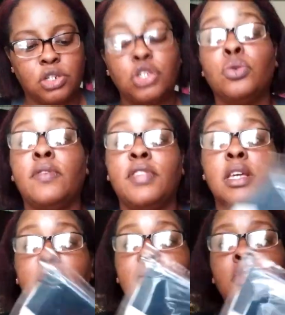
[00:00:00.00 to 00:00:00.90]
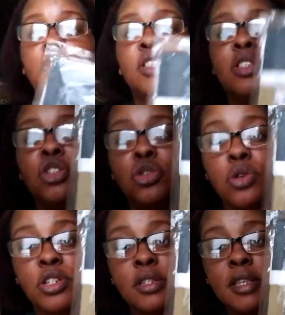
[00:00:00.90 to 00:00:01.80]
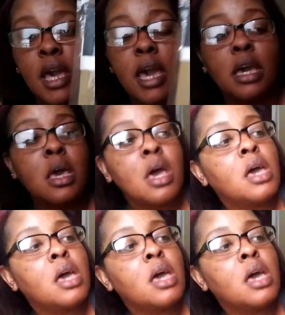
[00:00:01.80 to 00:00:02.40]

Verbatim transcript: two of these. So this is Georgia Tech.